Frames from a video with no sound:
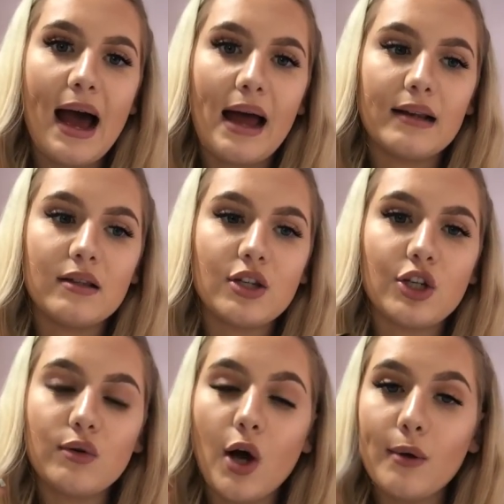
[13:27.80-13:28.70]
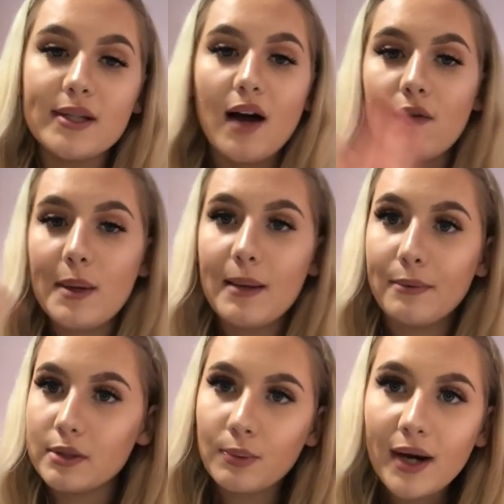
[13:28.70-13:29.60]
And you go to other
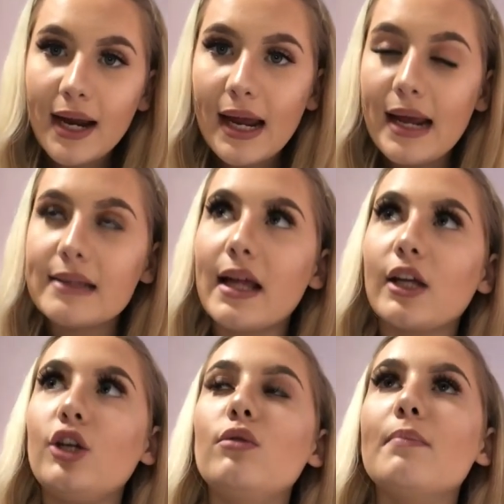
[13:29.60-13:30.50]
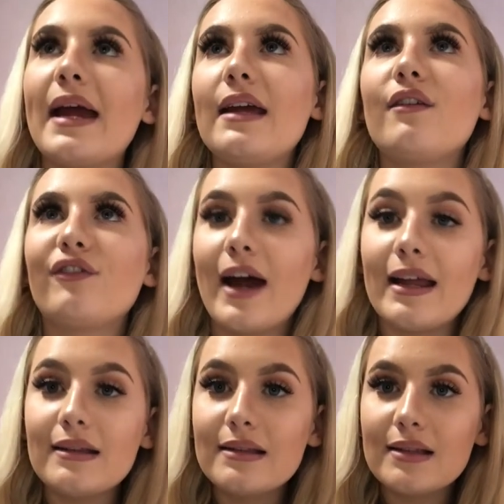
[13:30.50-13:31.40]
people's pre's, like, you make
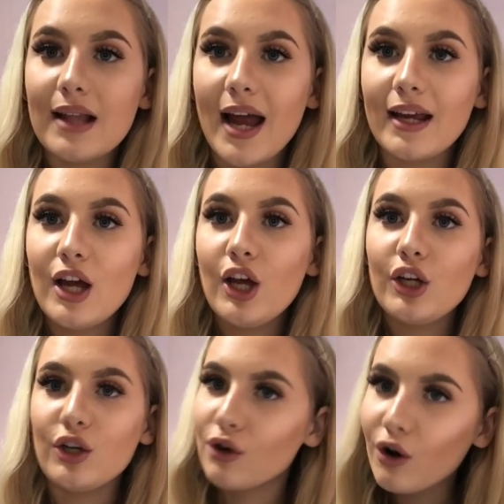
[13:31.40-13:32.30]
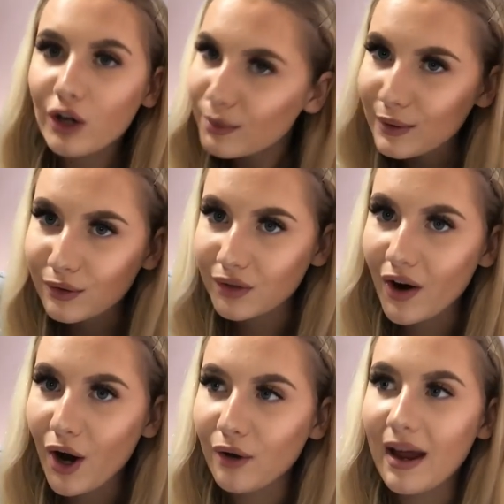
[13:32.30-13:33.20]
friends. Like, you're not going to be on your
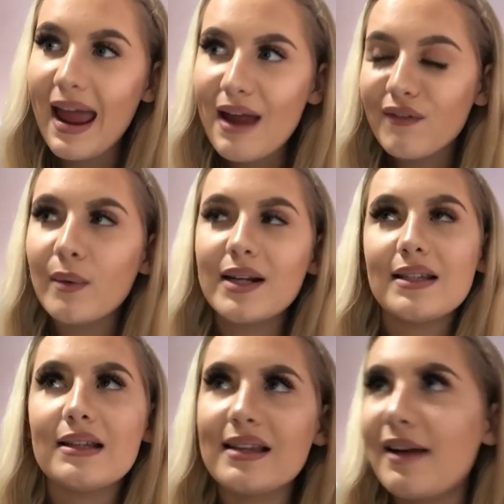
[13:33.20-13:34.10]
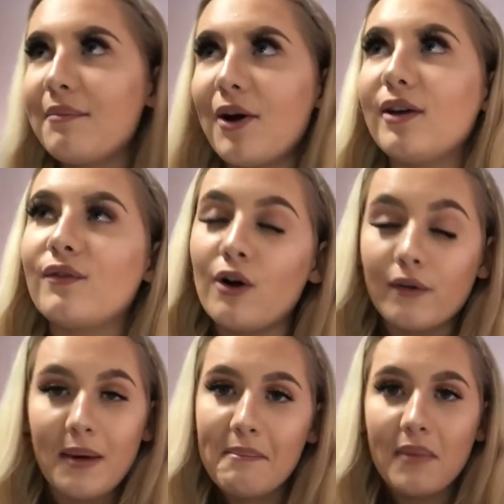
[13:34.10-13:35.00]
own. Like, everyone is in the same boat, you've got to
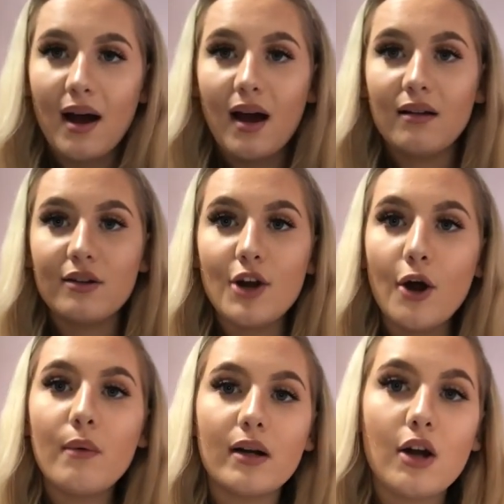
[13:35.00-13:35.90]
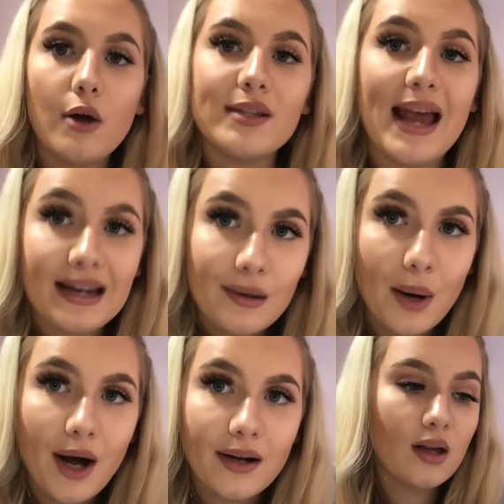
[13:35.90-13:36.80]
remember. No one knows
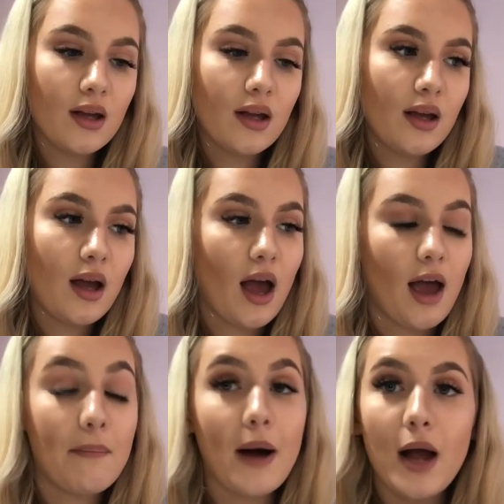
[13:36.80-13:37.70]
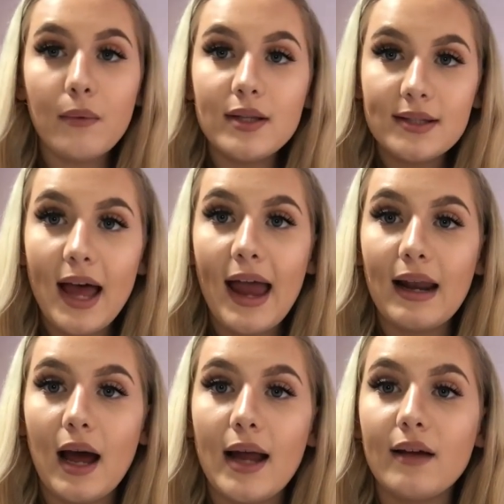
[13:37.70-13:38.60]
anyone. But I would say,
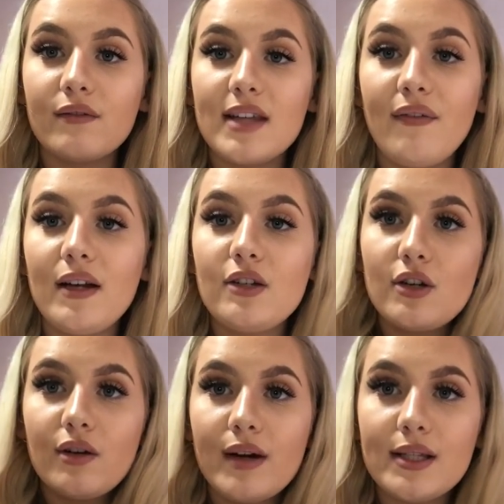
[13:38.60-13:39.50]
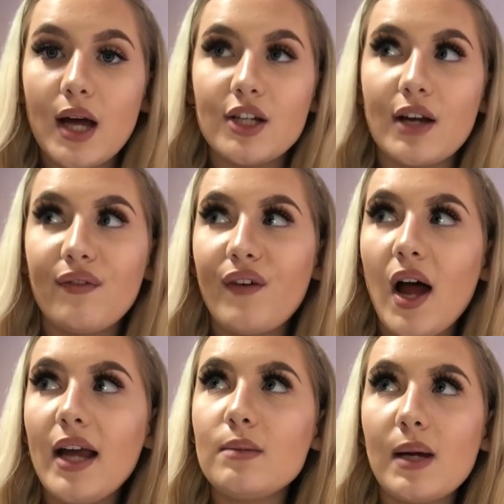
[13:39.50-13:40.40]
like, definitely do your research. Like,
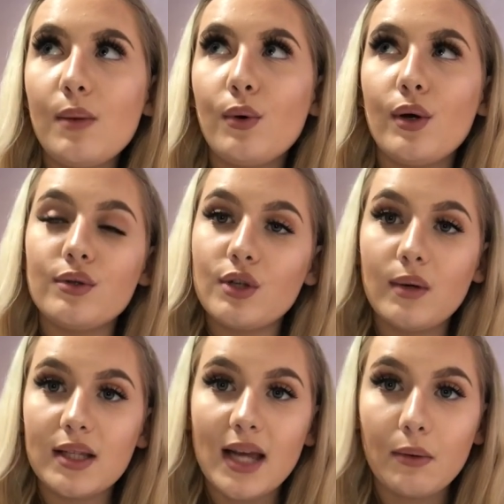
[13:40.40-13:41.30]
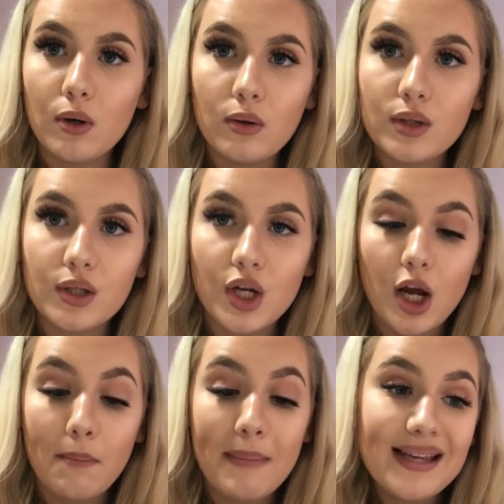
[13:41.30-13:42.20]
find people who's doing the same course as you.
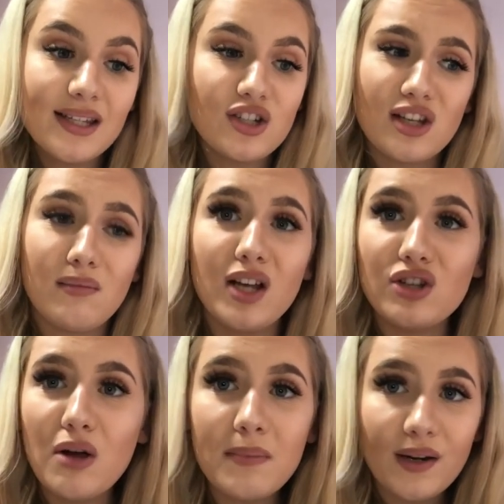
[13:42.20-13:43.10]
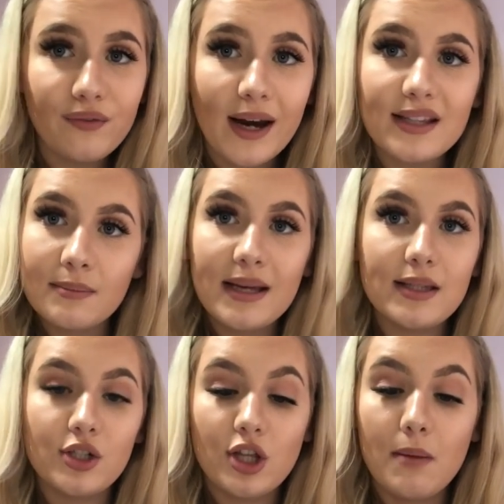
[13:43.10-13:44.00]
Message them. Like, don't be afraid to
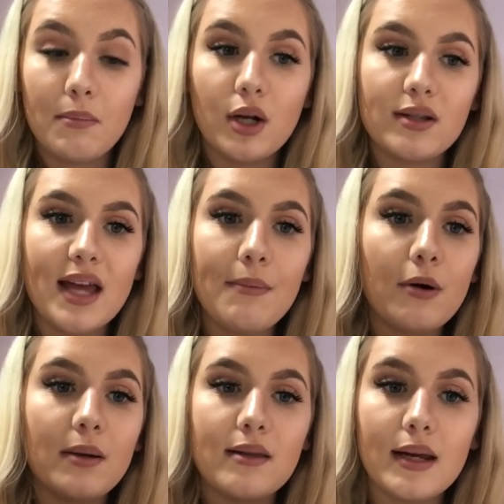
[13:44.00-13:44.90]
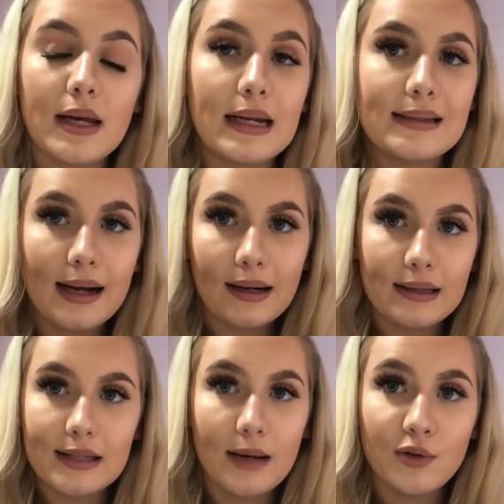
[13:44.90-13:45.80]
message them, because they're probably thinking exactly
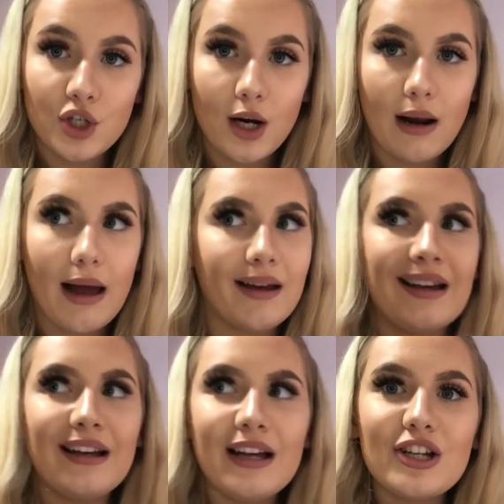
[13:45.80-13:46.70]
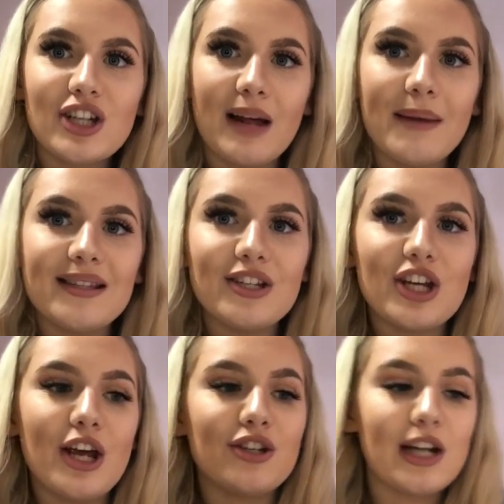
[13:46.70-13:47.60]
the same as you. Like, should I message
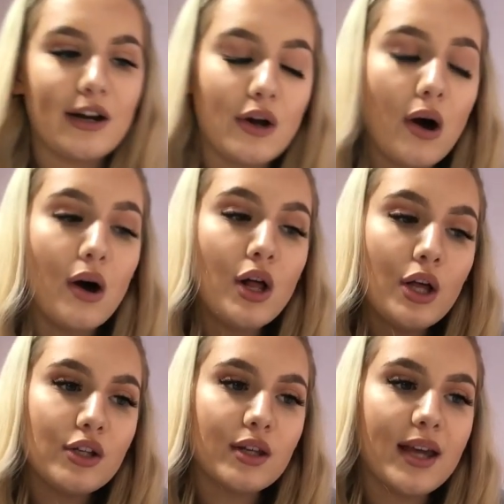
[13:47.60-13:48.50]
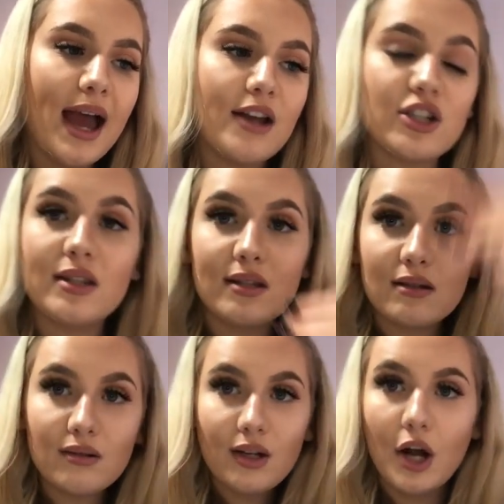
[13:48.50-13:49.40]
you? Should I not? So, yeah, just,
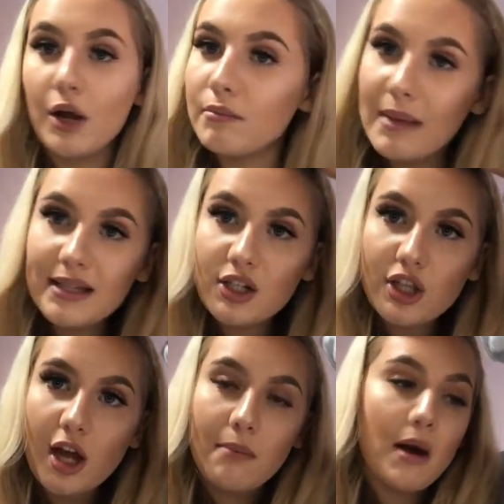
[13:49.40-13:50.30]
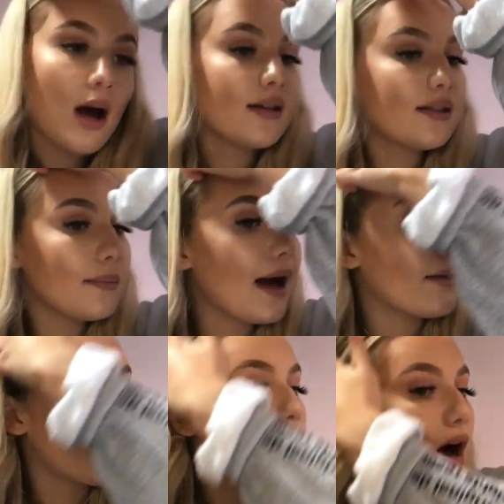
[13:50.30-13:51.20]
you know, message them. Ask them how
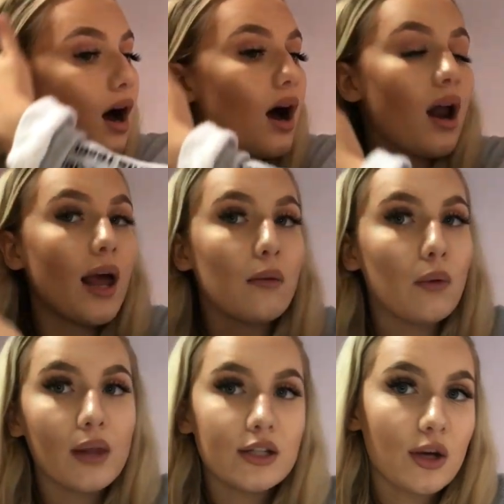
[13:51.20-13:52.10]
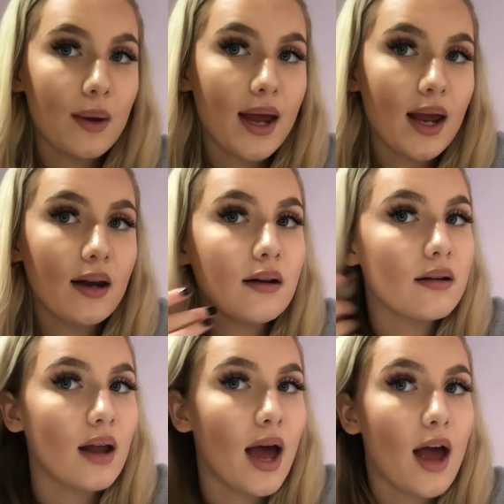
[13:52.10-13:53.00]
they are, like, what they're doing.
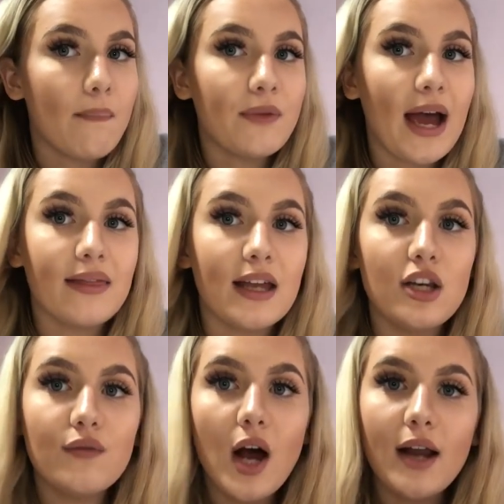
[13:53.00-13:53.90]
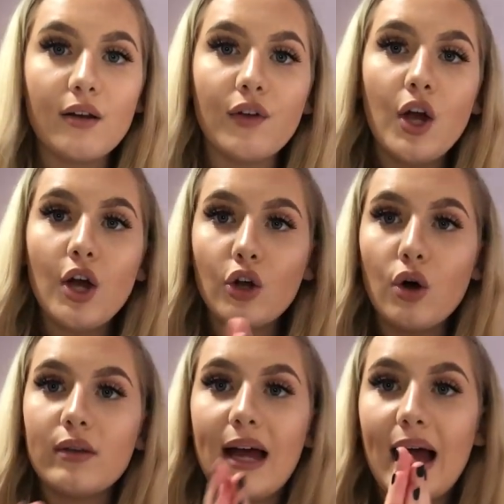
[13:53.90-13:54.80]
And then you've kind of
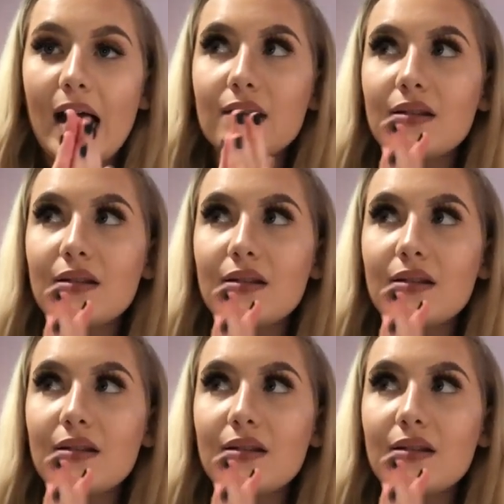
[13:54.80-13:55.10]
got that,